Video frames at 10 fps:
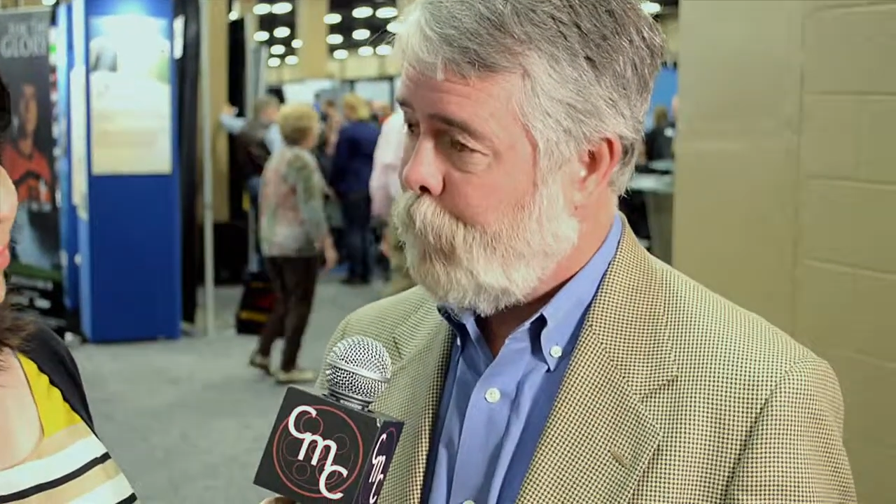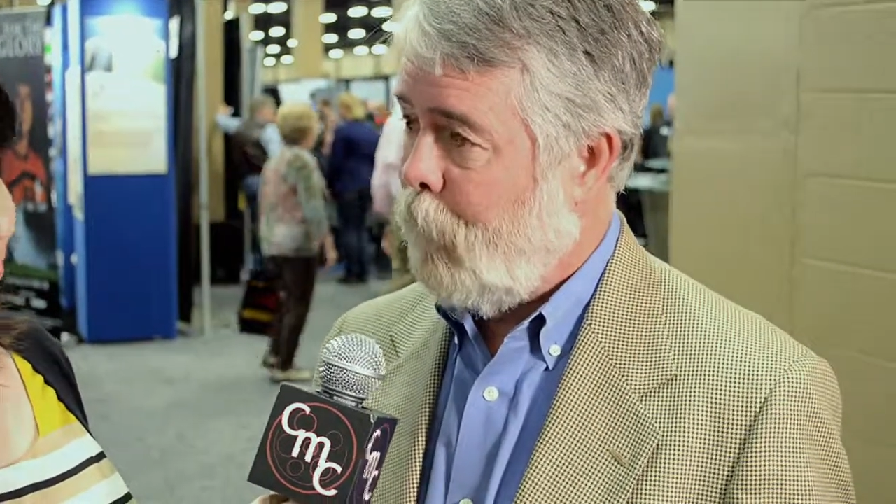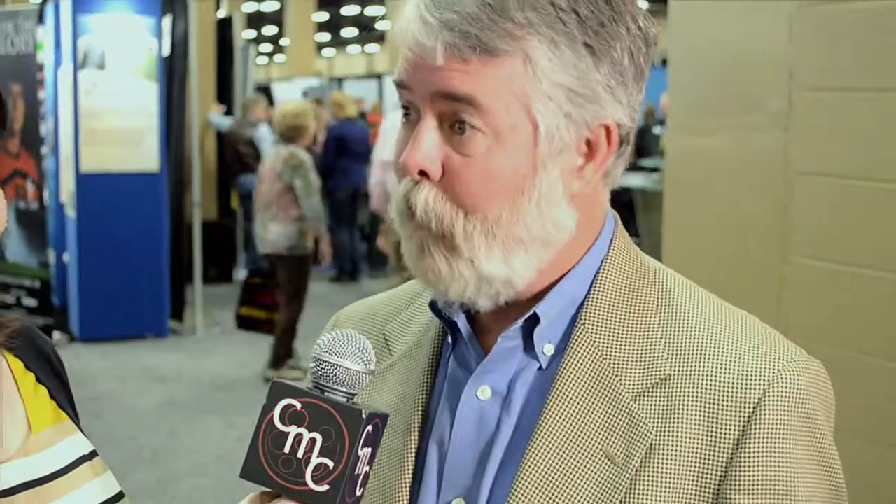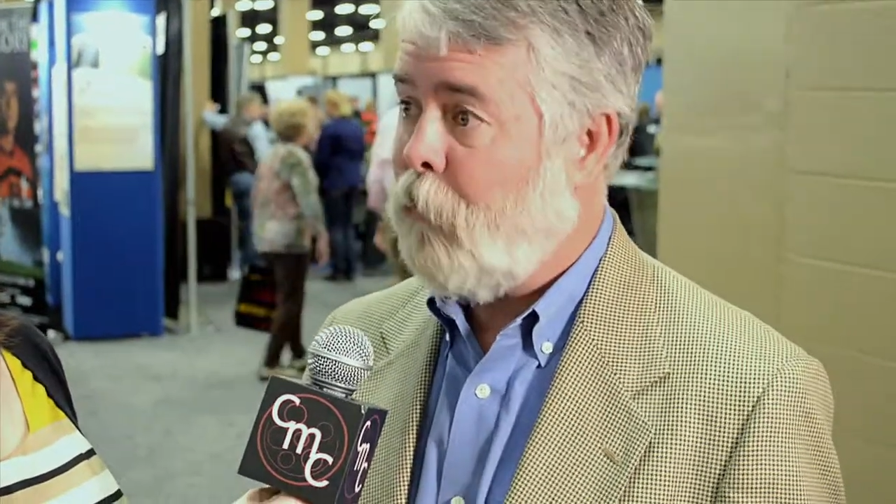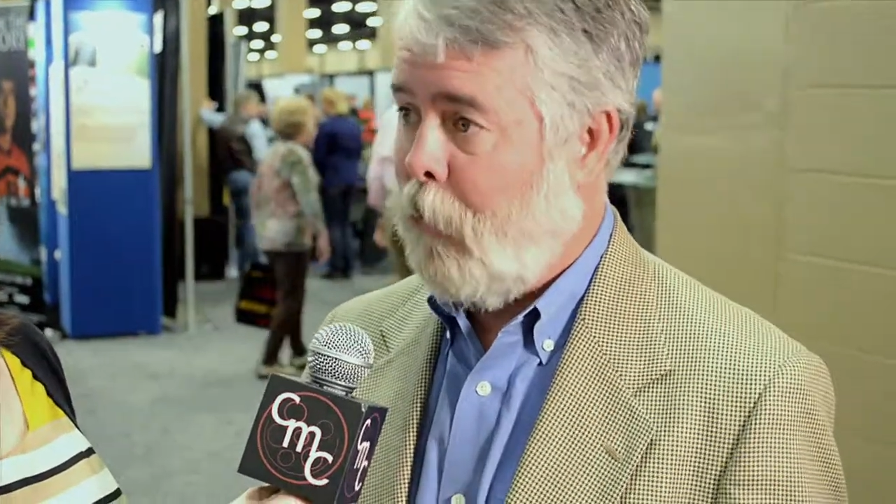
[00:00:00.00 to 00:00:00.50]

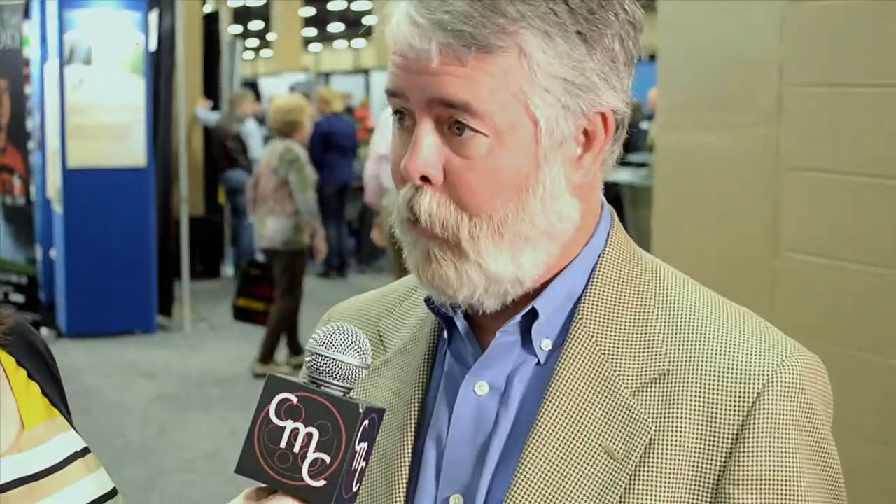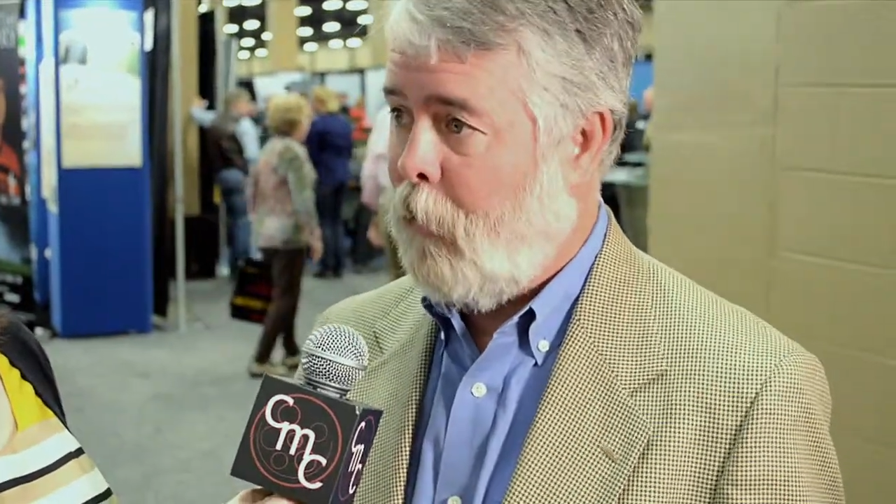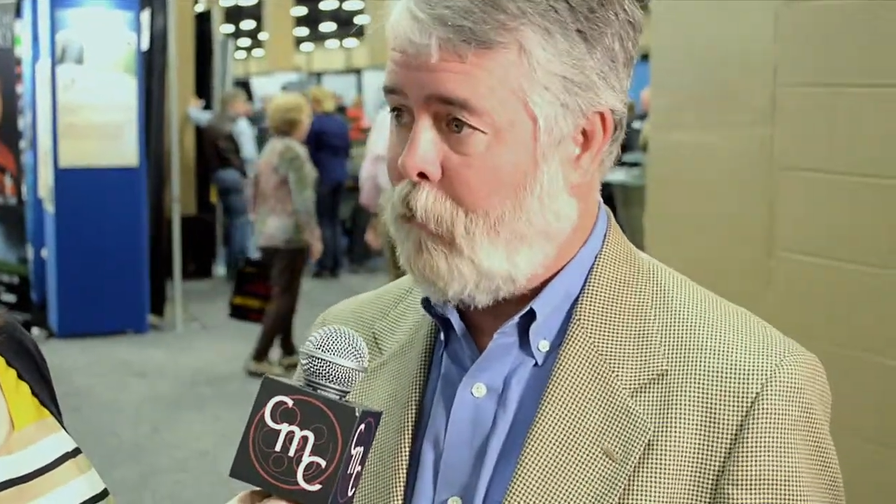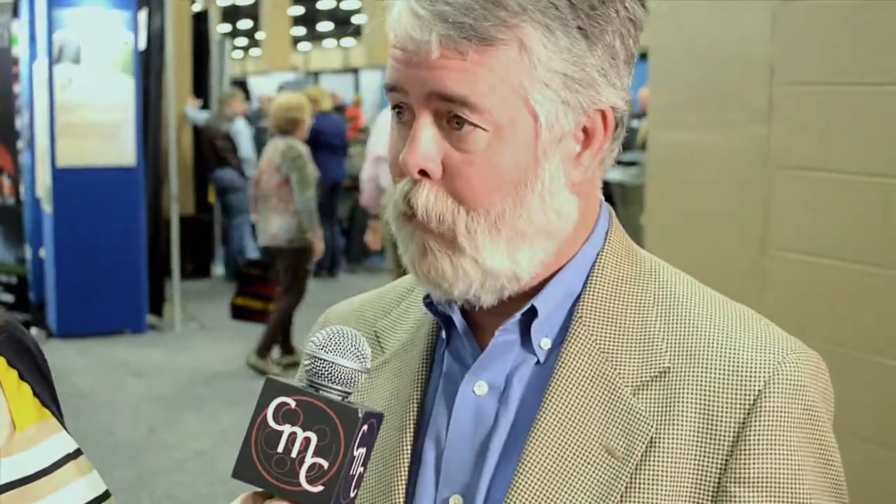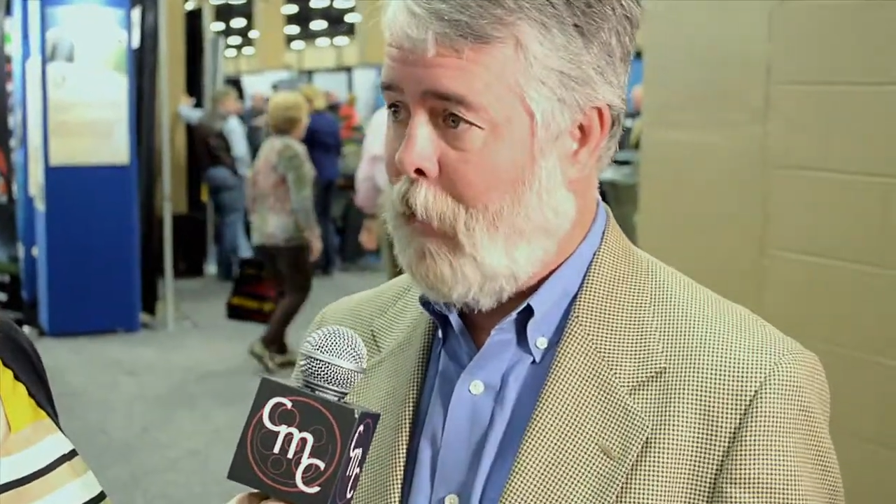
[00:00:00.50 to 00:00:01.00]
Now that's an,
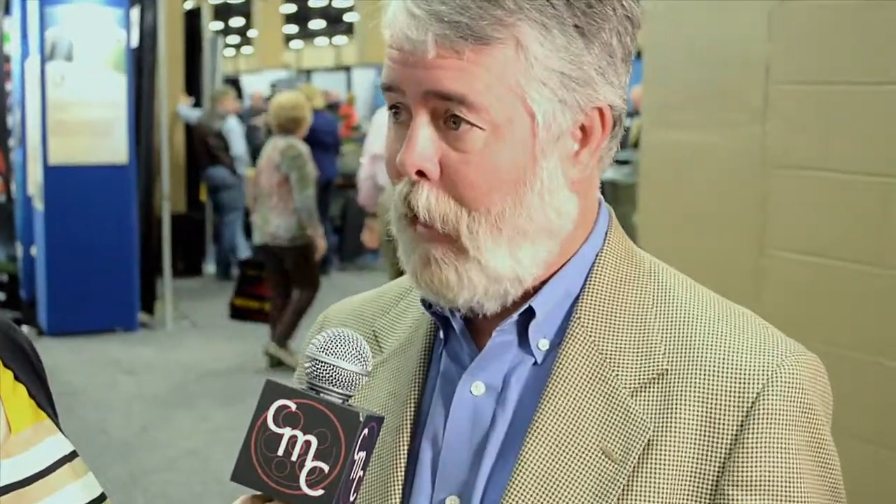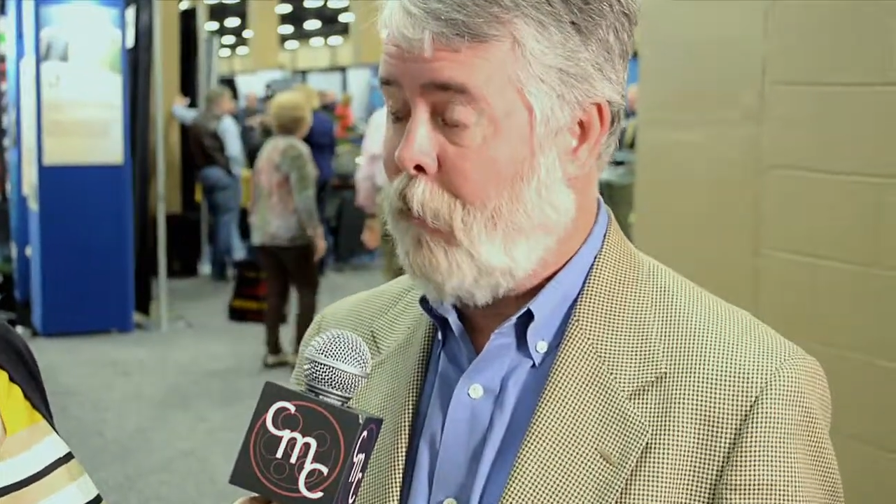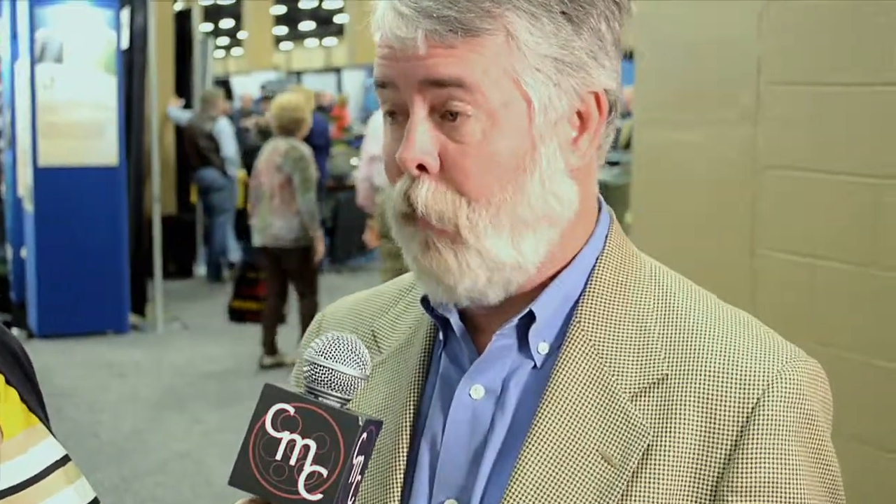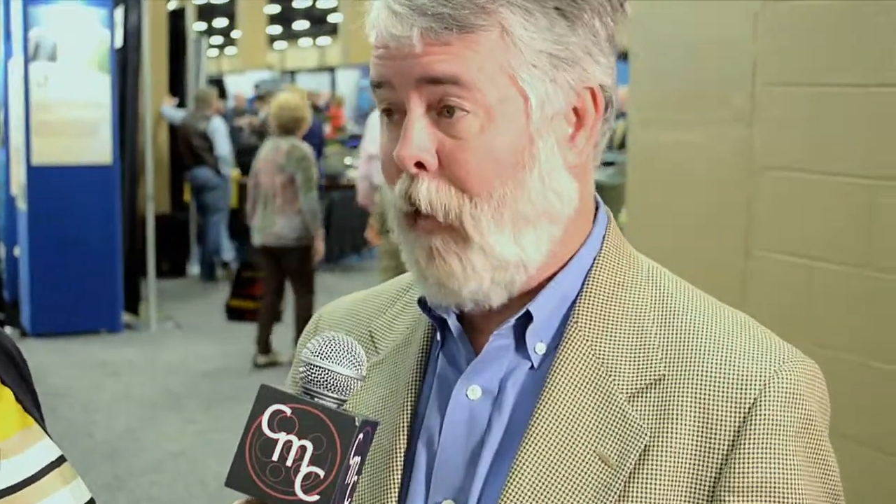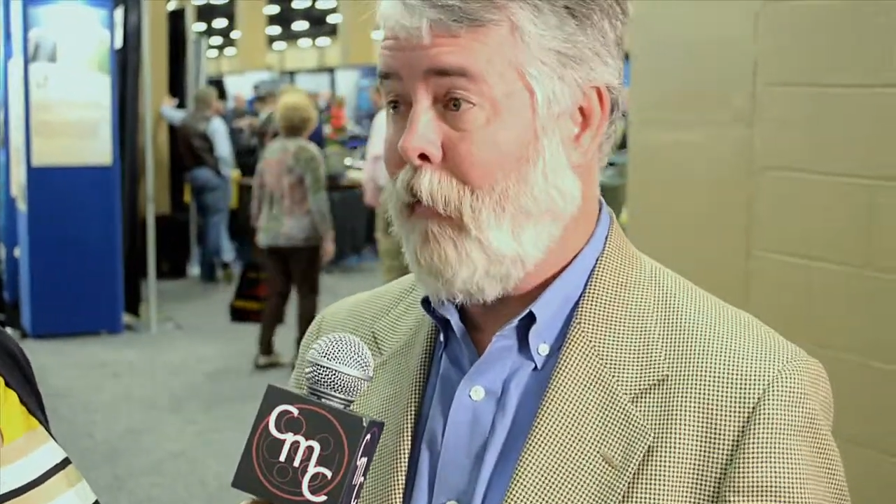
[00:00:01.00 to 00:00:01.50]
that's a national,